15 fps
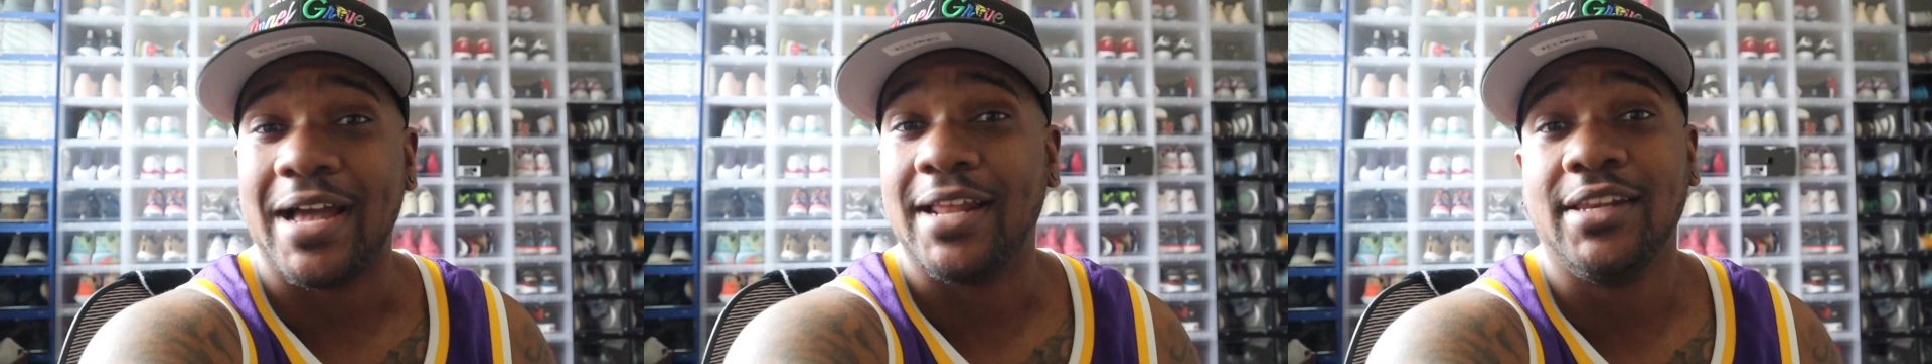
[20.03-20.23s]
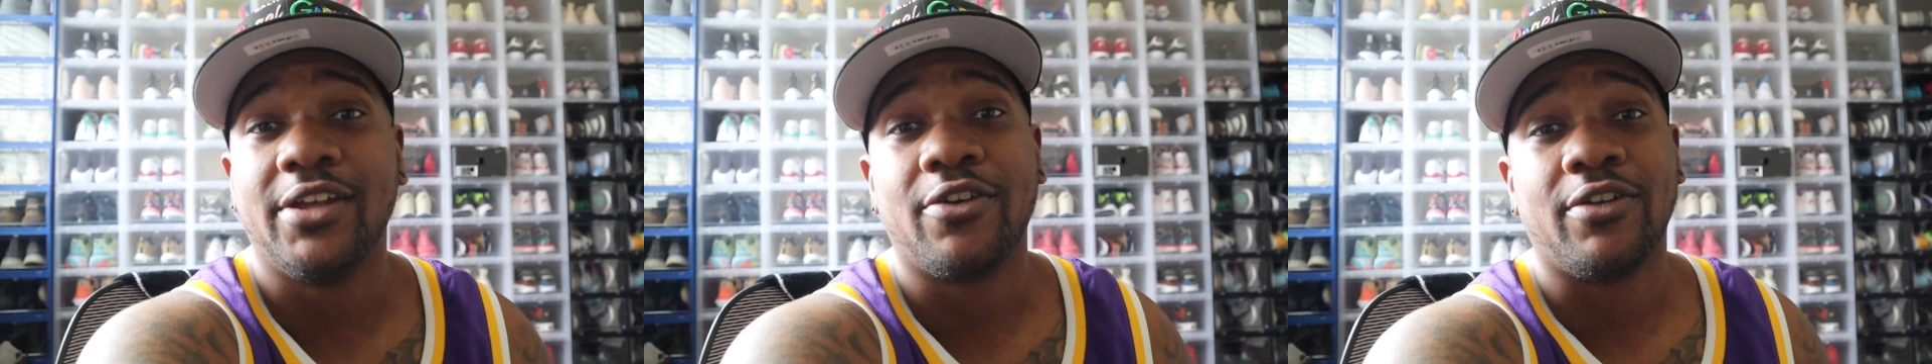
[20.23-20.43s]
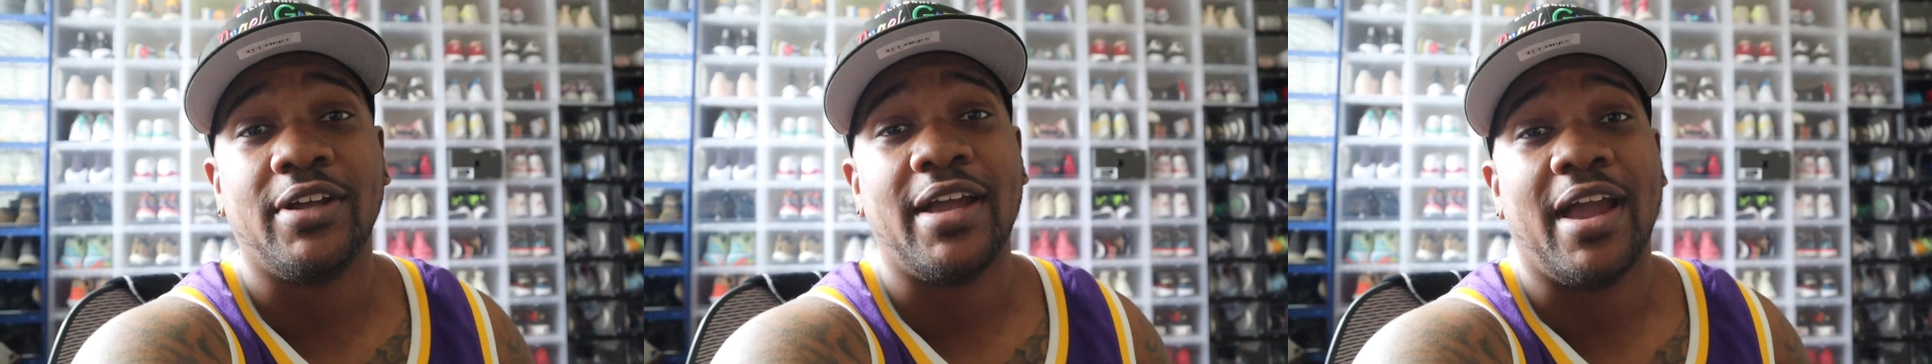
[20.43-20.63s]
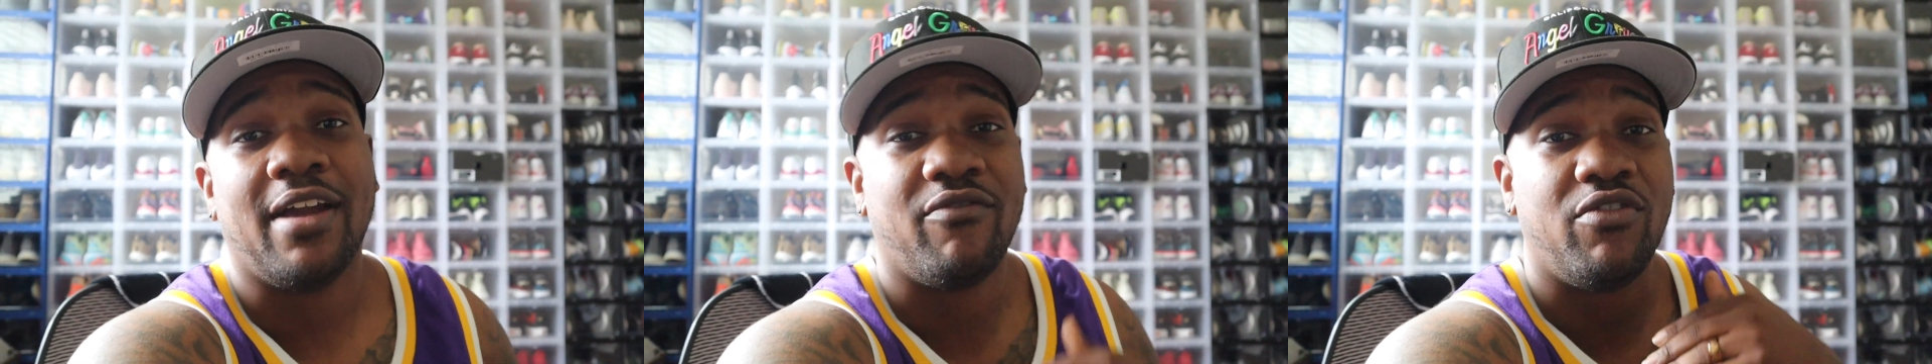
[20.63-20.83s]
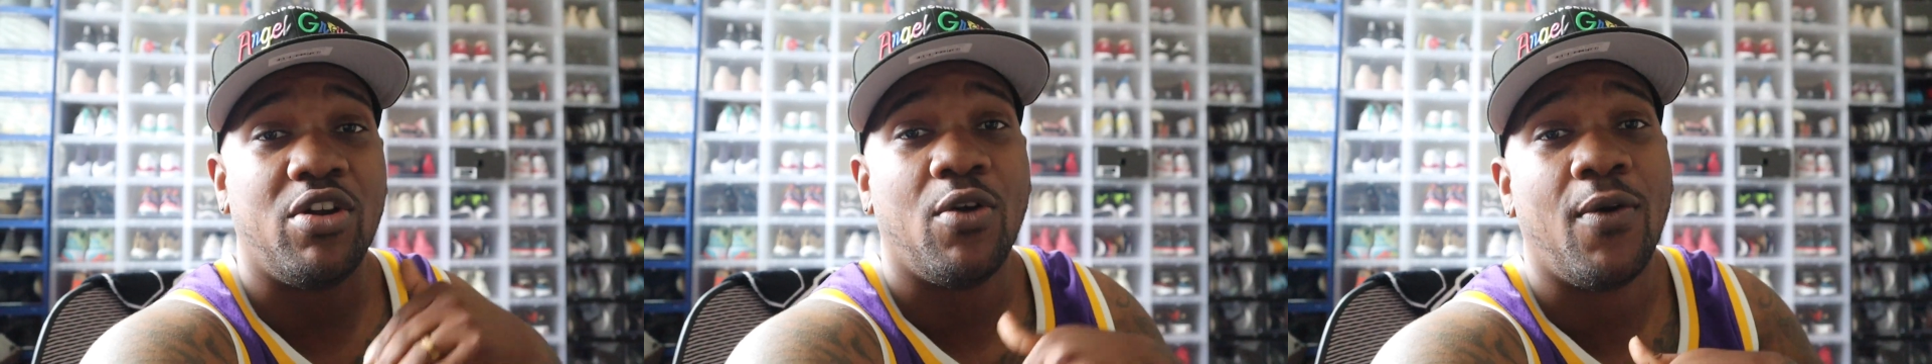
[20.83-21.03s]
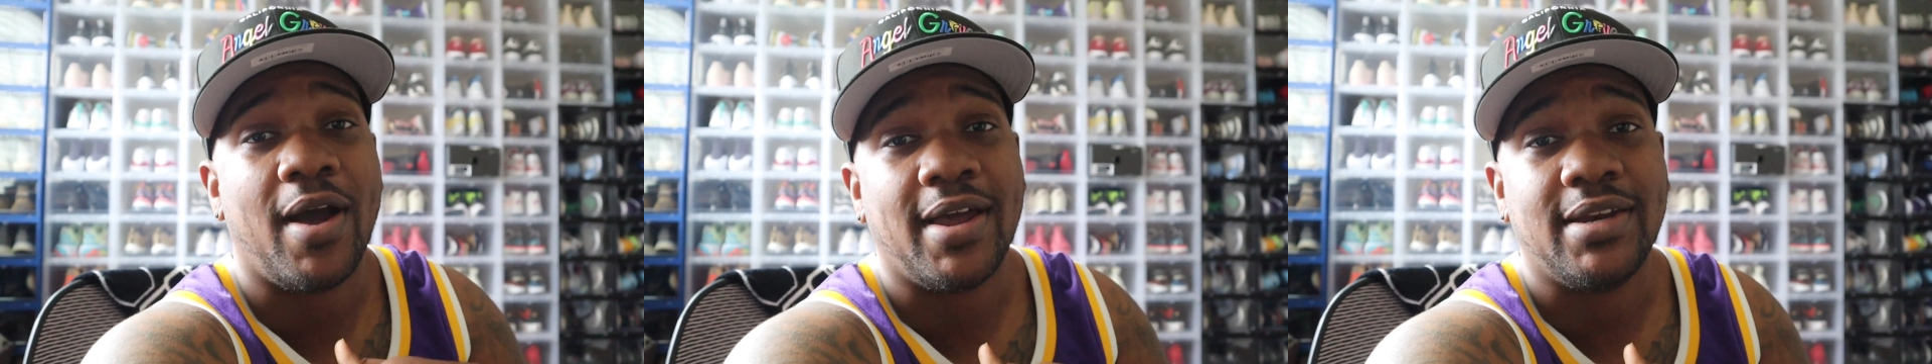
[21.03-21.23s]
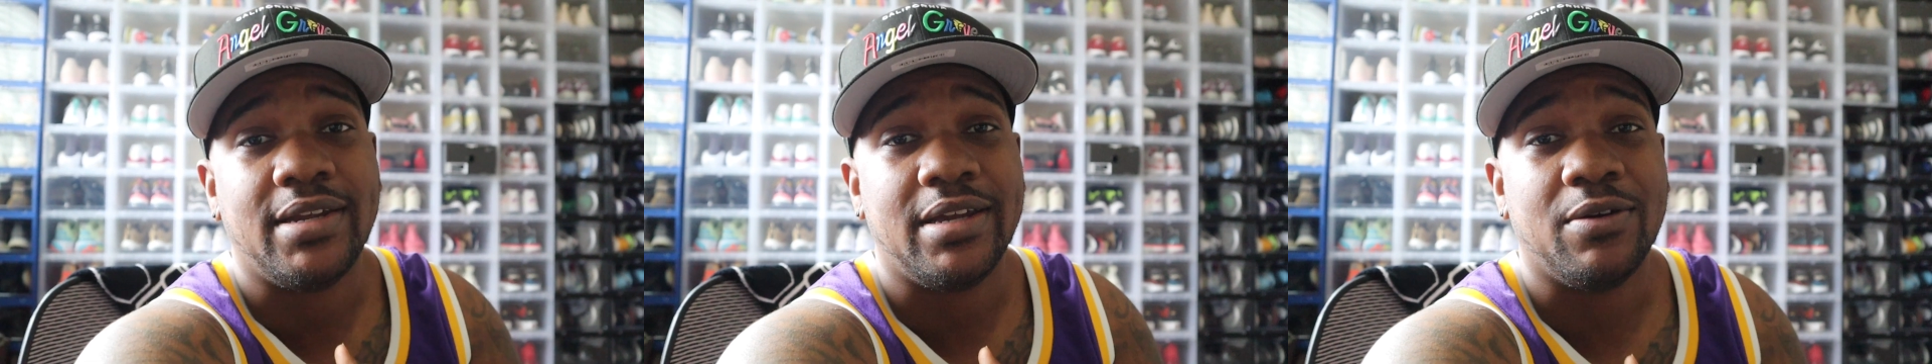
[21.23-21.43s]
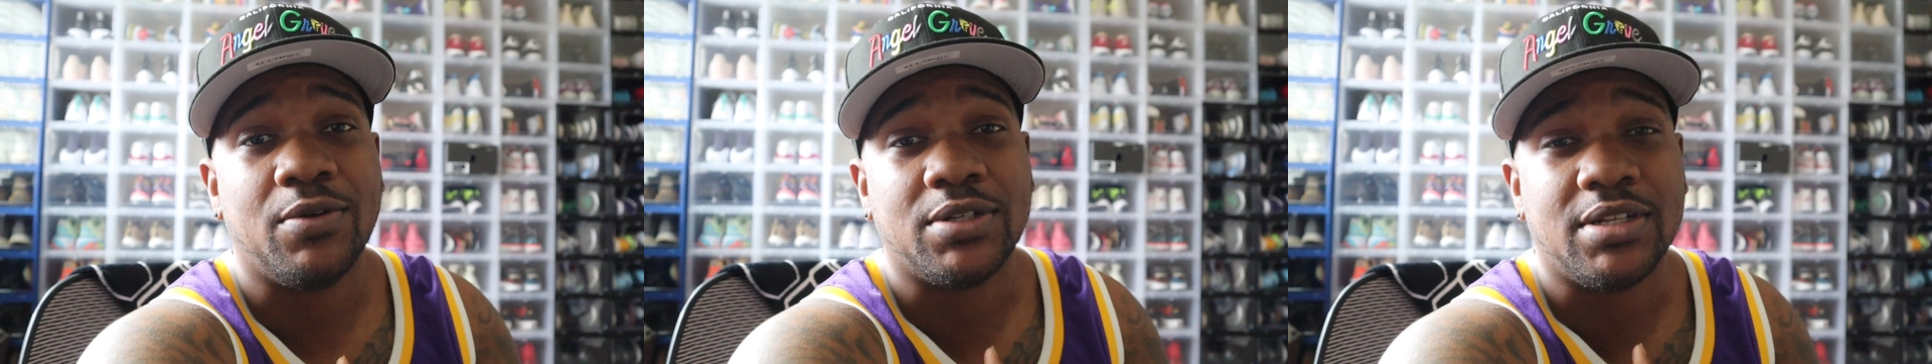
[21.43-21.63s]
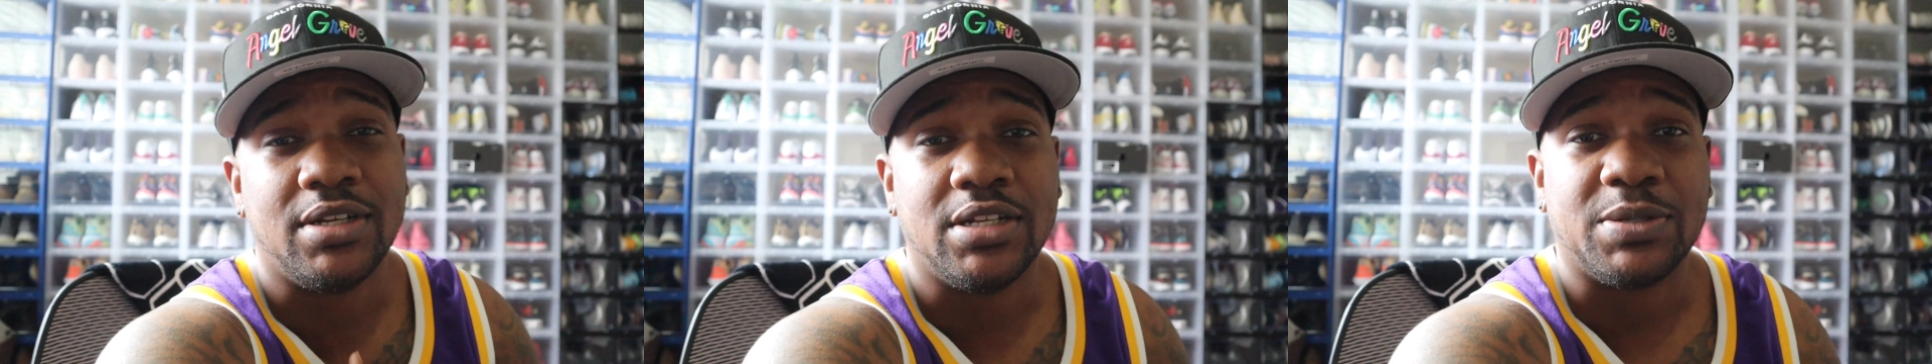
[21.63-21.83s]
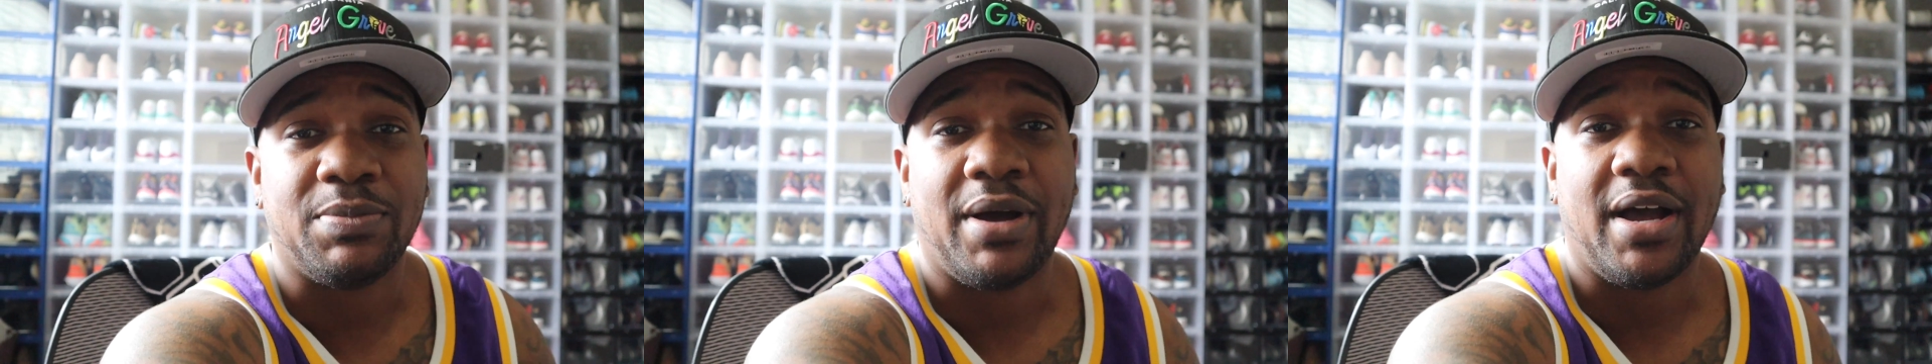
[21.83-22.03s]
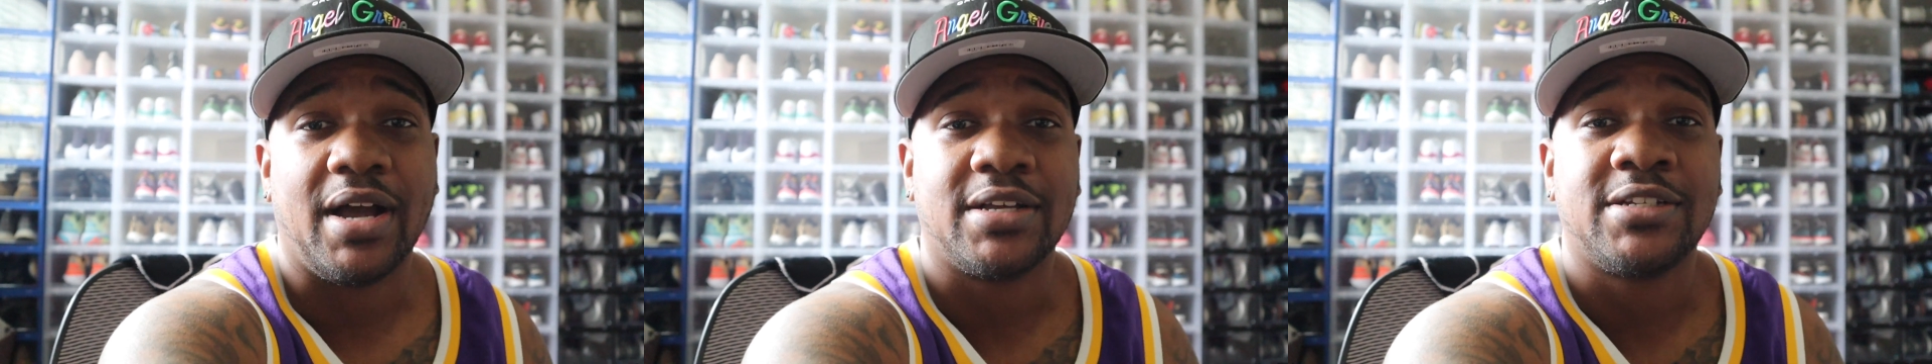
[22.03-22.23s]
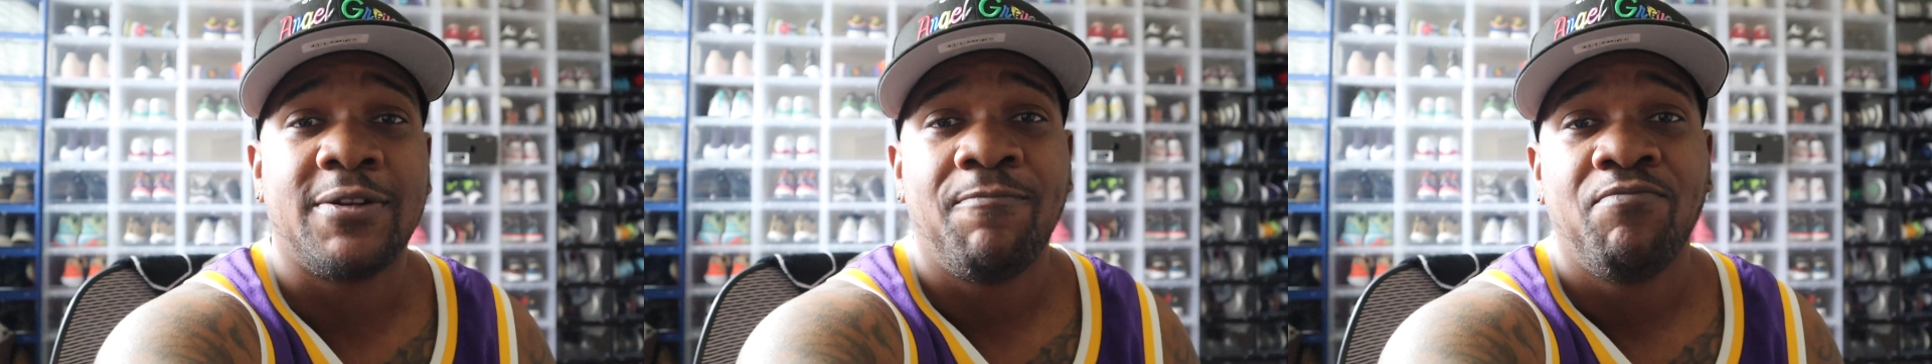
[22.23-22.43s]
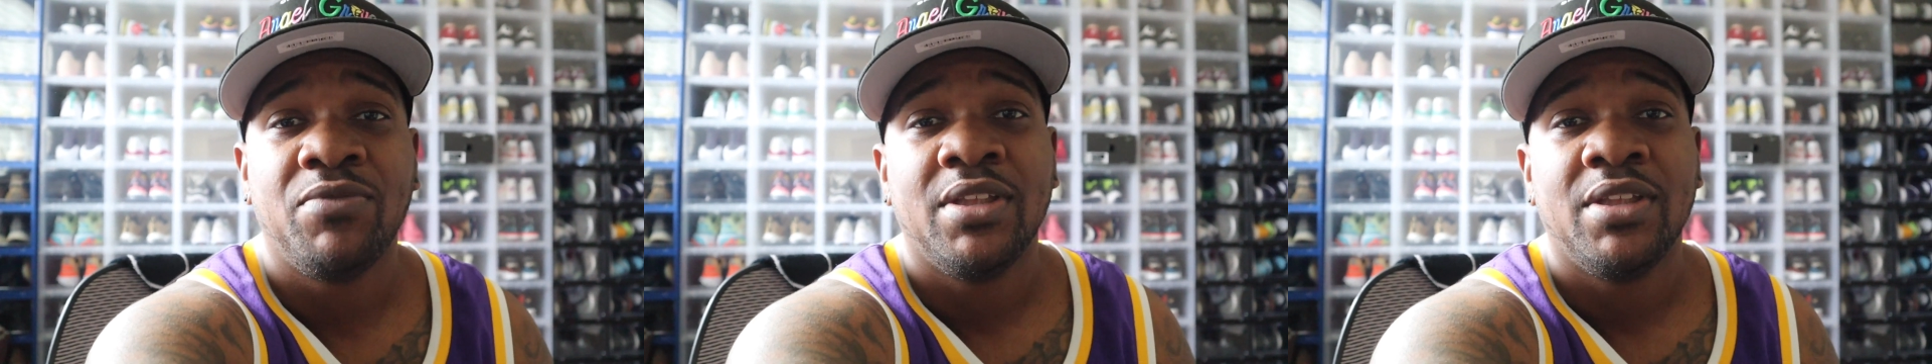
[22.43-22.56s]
I literally have no idea what's in this box,